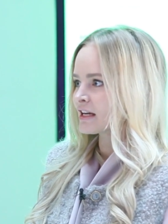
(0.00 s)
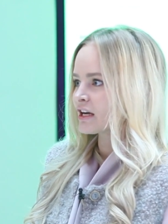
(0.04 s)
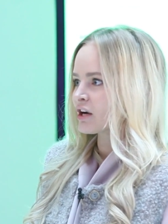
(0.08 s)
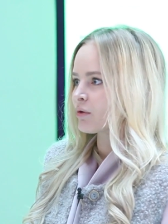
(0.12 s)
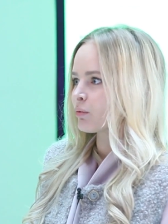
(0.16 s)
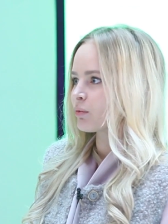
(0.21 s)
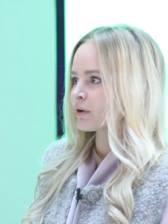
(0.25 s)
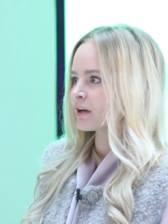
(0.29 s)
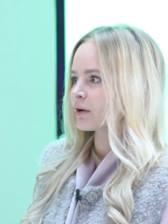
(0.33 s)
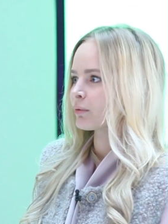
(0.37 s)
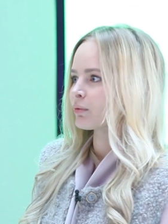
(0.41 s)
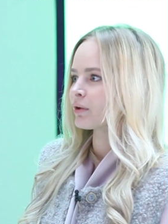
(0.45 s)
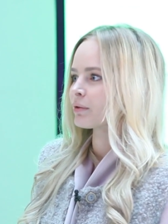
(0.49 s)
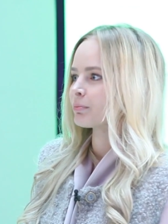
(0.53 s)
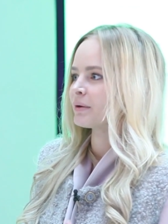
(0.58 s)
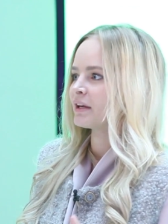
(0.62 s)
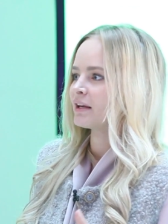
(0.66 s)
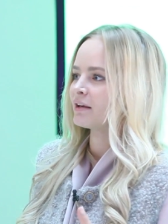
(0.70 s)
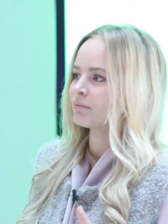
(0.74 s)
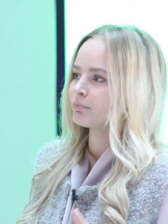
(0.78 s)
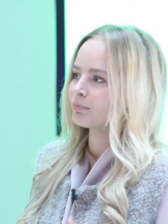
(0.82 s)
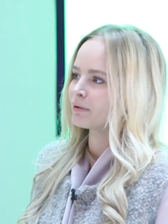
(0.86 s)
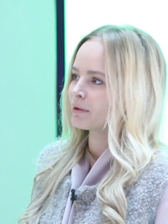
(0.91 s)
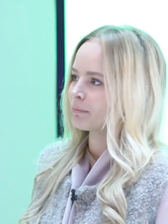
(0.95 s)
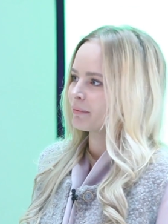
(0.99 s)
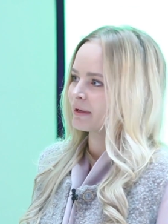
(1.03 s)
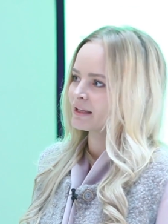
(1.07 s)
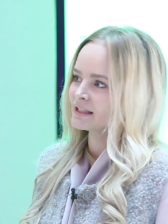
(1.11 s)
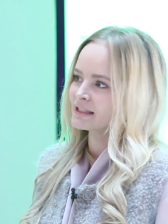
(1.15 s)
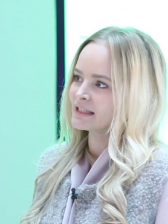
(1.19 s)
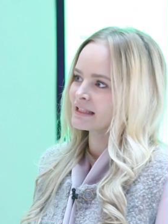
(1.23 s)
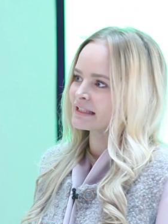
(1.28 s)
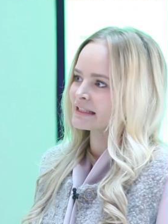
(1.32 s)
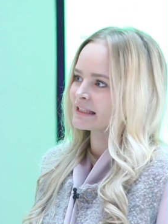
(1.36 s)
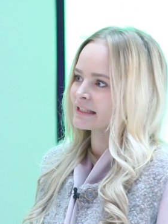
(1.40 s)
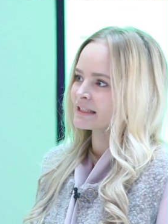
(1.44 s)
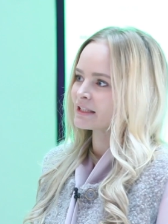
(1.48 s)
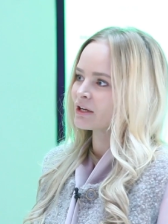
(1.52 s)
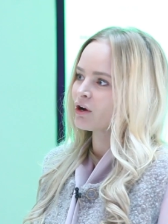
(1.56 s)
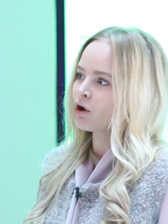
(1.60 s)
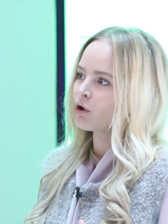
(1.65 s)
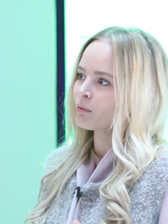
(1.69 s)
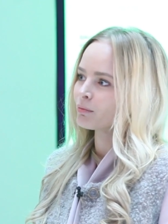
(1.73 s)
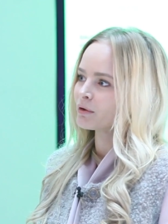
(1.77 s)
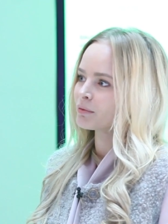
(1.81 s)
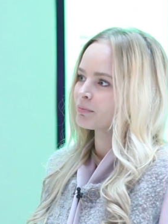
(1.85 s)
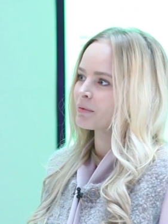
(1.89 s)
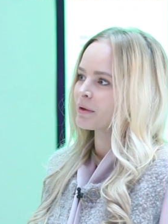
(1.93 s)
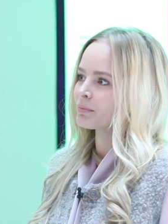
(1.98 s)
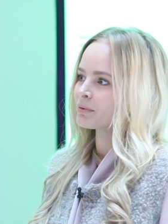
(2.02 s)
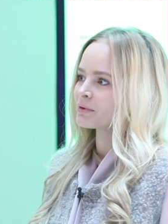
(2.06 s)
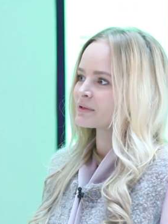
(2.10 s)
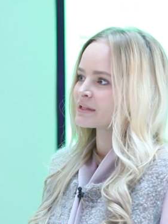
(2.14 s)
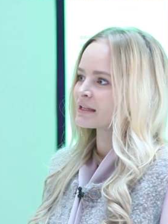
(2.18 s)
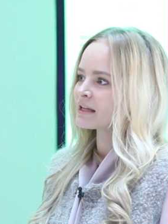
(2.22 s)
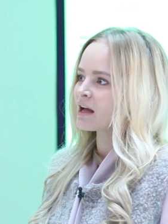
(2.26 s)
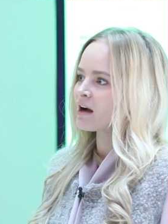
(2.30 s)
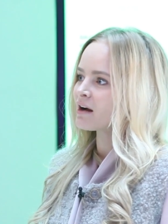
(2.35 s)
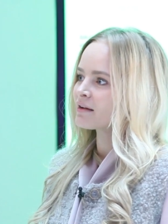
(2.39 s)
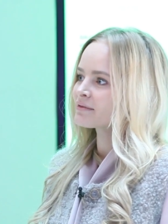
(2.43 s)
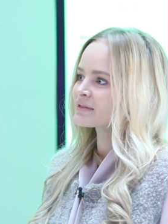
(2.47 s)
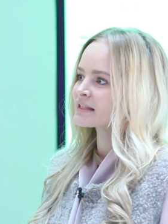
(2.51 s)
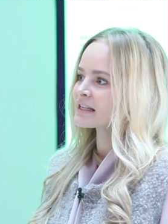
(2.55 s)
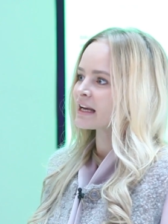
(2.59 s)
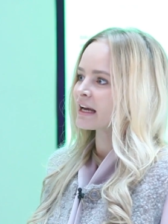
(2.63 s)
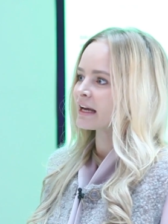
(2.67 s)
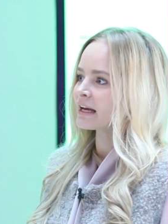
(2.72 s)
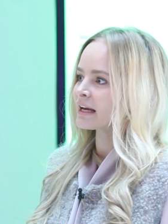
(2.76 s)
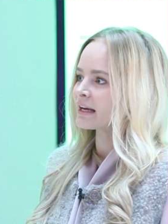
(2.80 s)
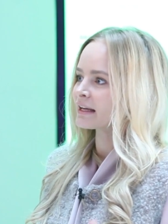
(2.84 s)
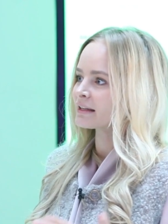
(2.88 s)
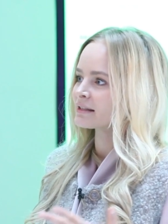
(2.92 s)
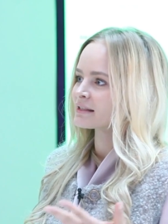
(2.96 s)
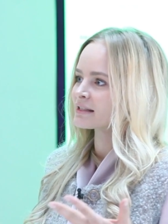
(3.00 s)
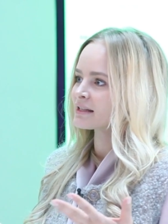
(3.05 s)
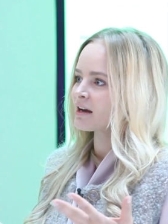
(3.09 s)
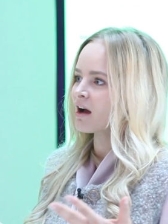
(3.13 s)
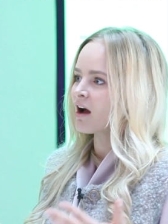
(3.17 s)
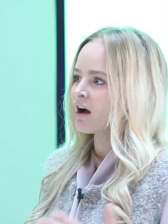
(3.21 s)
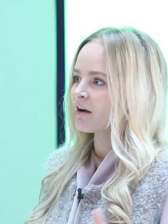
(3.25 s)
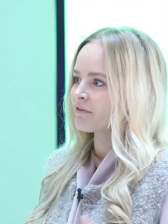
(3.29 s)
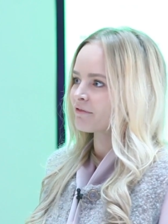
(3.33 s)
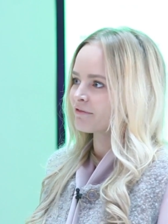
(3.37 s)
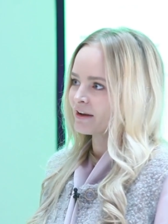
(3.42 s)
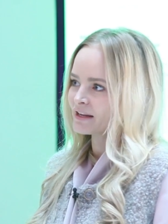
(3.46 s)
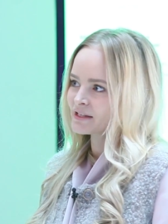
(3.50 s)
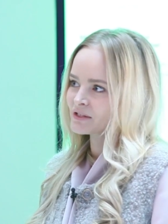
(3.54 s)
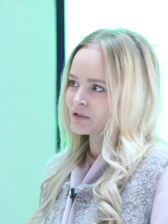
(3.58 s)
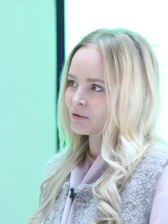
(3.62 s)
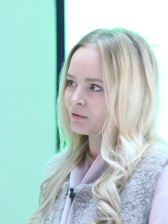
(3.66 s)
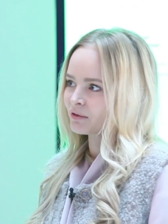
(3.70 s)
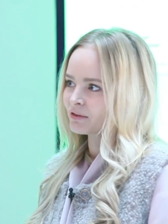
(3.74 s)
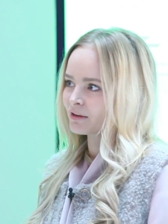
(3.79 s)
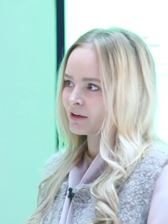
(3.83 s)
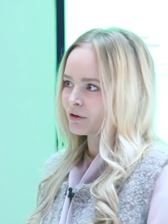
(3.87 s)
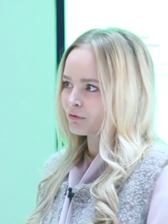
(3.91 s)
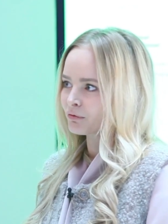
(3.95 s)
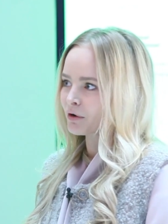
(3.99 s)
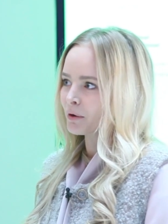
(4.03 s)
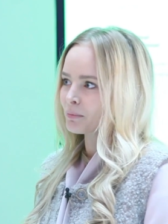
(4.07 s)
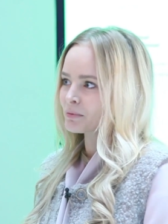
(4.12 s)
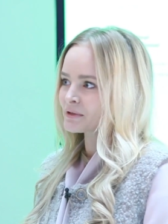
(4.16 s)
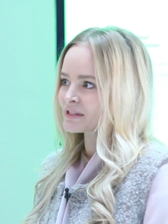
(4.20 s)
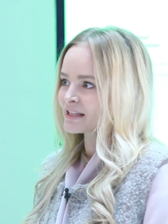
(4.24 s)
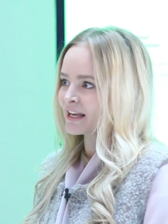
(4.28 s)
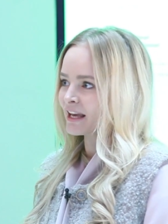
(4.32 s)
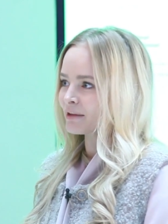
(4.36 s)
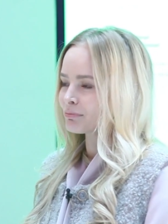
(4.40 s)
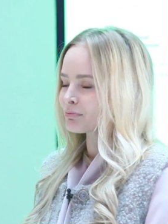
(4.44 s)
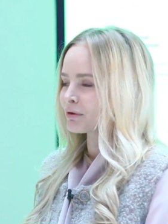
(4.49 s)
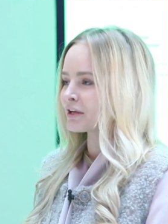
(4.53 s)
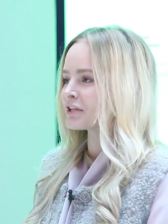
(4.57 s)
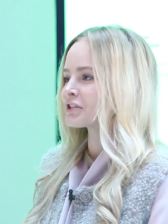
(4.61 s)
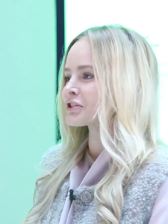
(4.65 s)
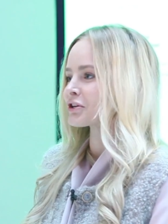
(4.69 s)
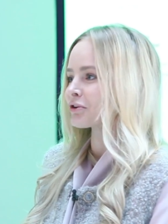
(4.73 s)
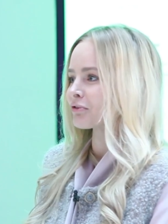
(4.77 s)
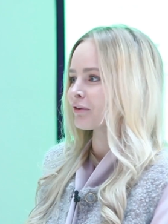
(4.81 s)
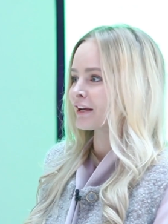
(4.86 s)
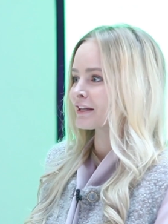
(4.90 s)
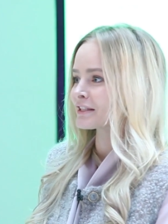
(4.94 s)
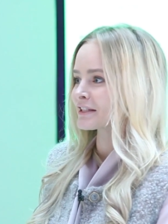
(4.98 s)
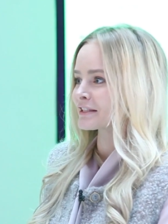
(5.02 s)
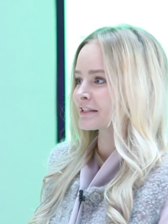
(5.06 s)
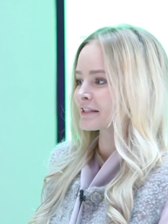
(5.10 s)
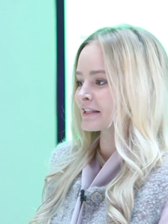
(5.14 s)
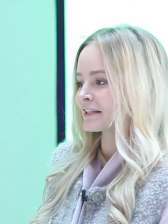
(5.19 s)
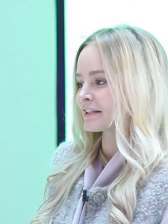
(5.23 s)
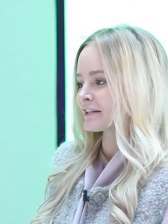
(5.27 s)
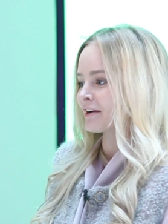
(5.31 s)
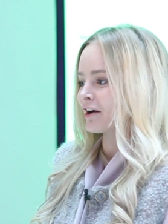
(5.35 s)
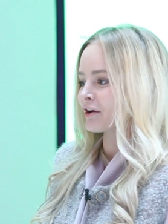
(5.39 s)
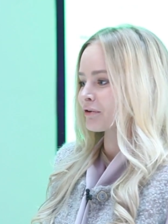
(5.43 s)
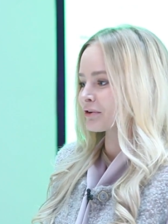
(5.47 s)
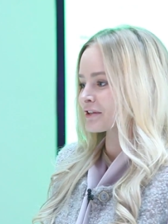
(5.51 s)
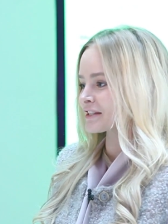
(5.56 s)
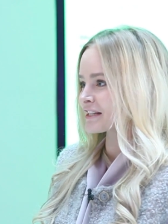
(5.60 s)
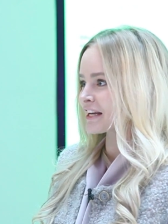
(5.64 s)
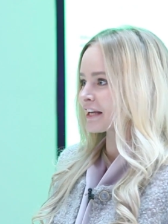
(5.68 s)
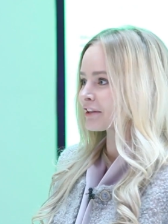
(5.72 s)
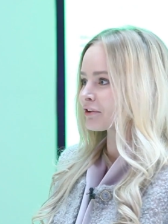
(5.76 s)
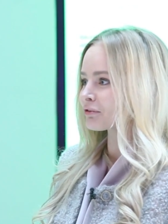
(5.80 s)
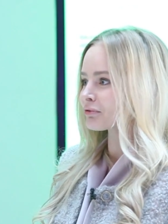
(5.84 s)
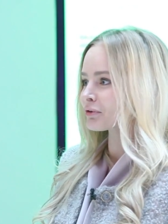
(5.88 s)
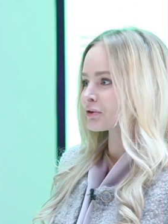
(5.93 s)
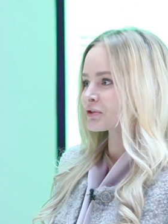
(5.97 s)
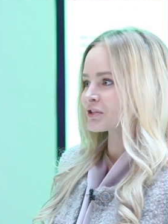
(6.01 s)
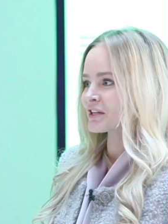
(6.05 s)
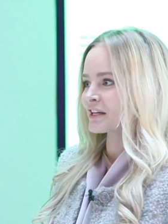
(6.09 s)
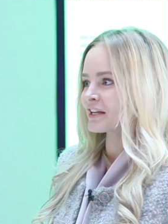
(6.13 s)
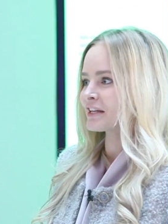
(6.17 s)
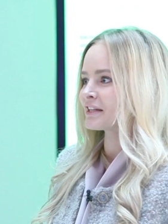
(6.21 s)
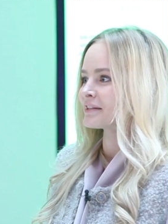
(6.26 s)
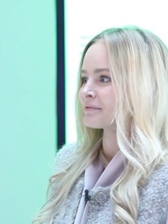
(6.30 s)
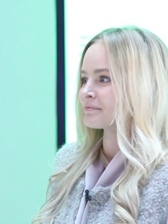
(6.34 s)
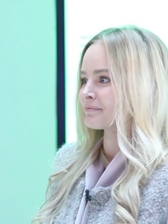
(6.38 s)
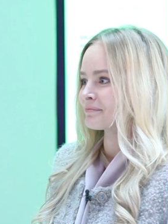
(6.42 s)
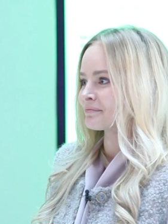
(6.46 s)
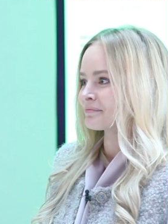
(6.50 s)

when it will be implemented in common people's lives, and how fast do you think robots can be integrated in our daily routine?